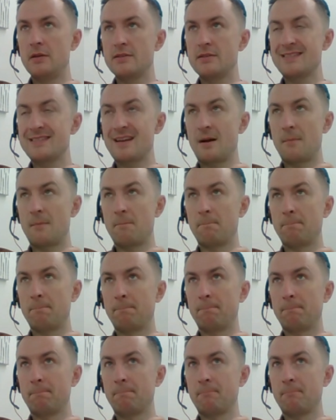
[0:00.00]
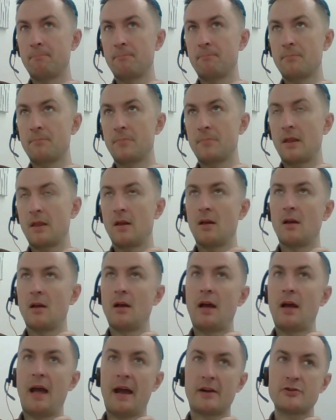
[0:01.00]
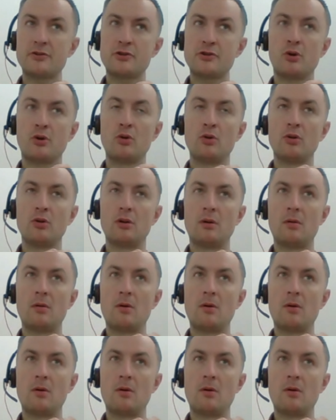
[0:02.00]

some actual